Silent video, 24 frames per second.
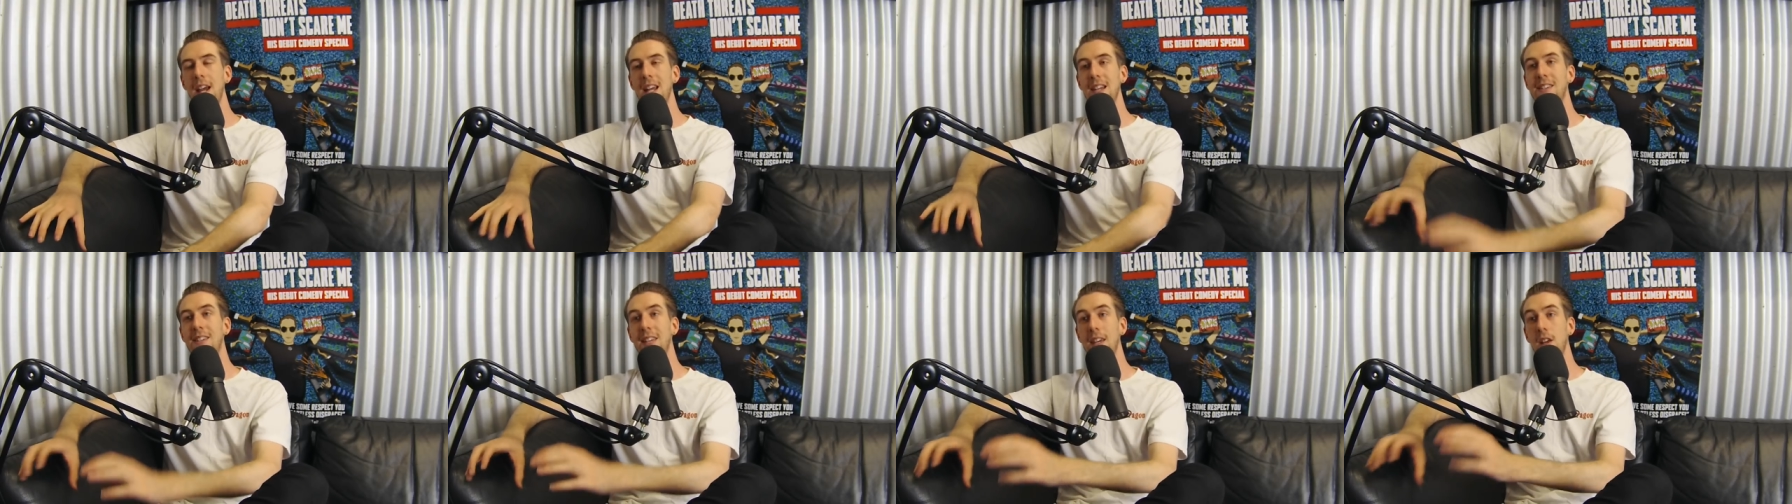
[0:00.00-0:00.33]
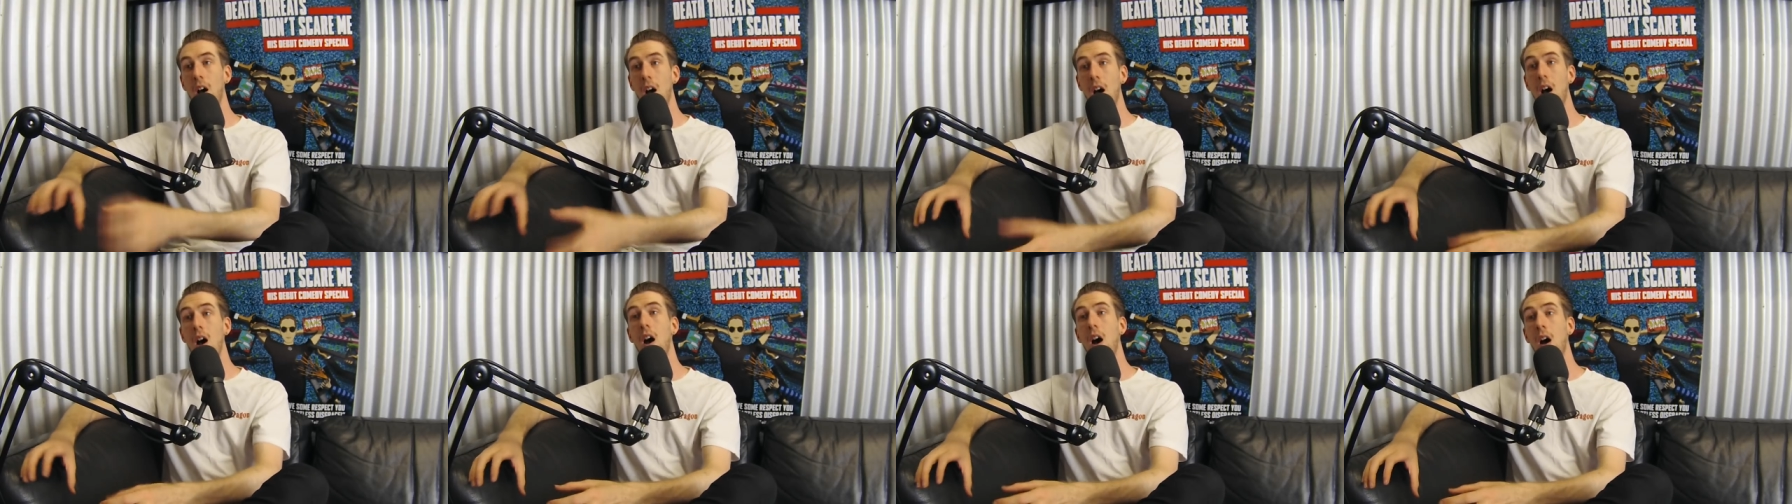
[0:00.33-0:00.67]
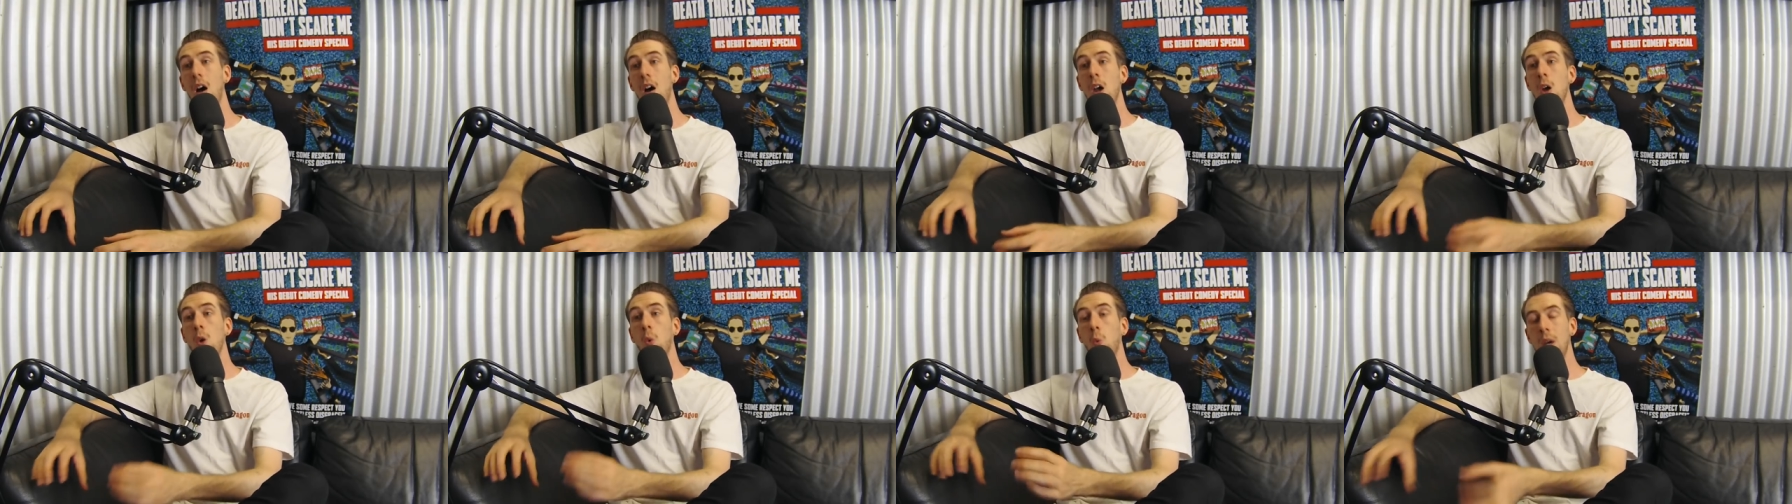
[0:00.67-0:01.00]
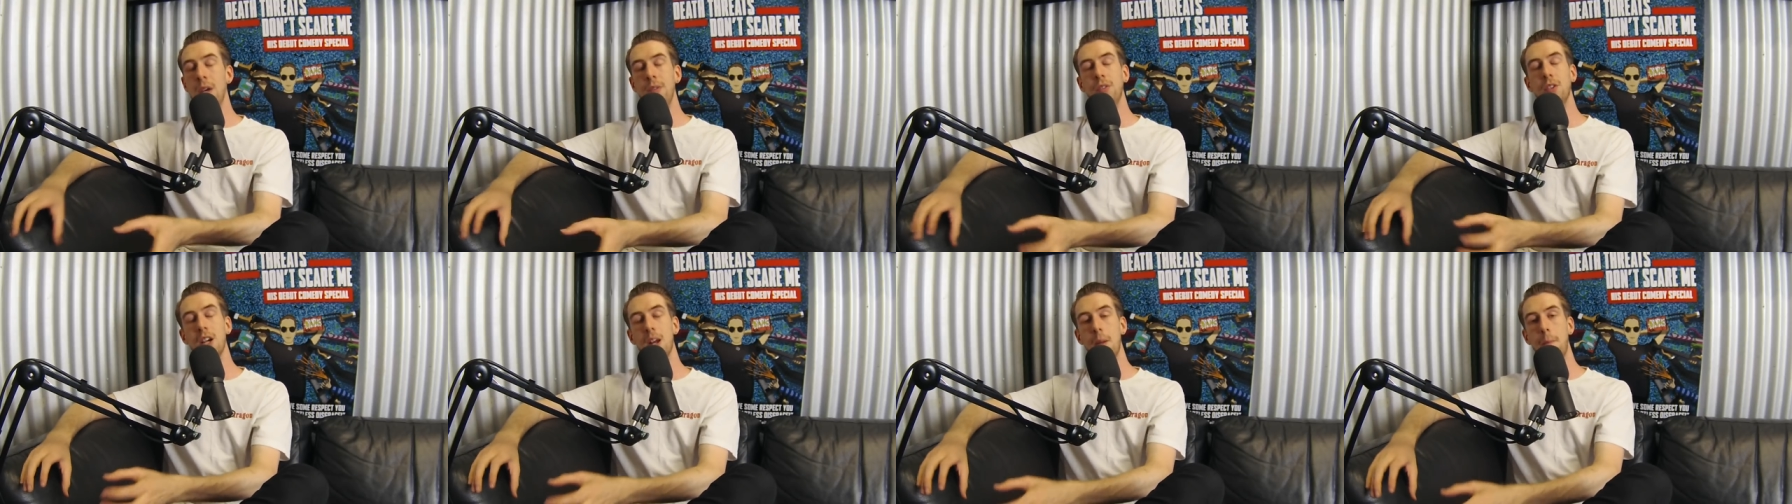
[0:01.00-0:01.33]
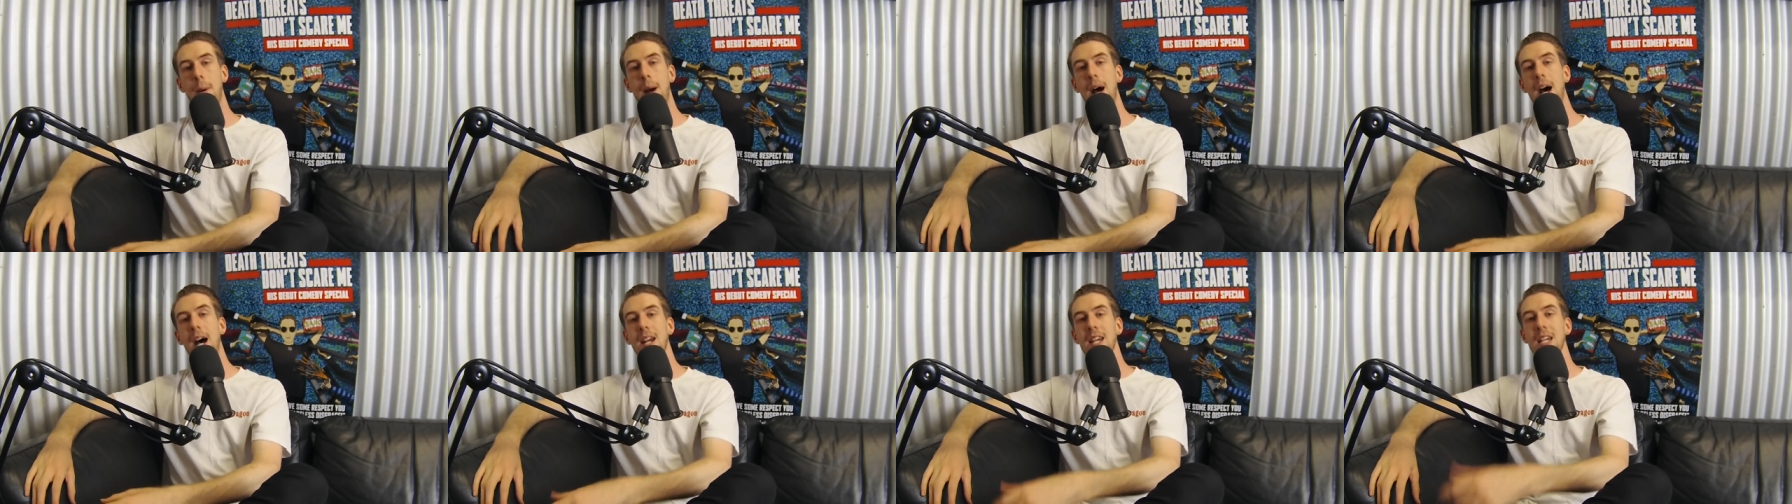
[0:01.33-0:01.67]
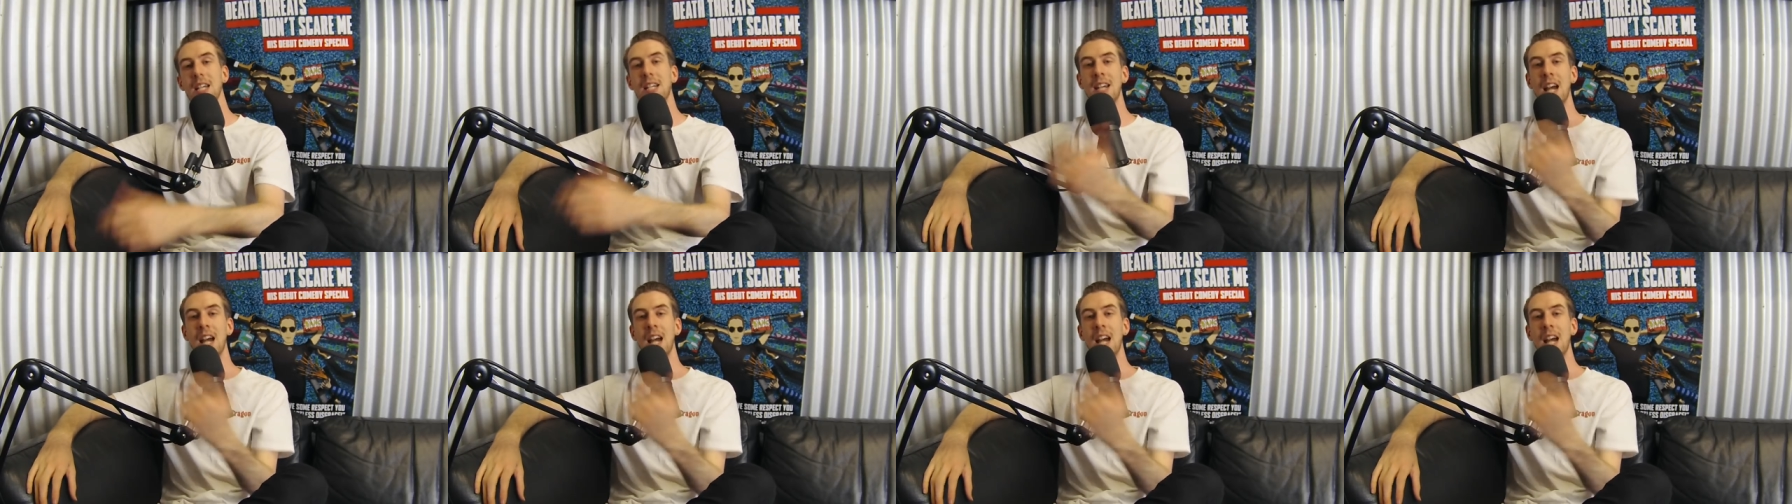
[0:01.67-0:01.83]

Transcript: and said, "Oh, we've got a party.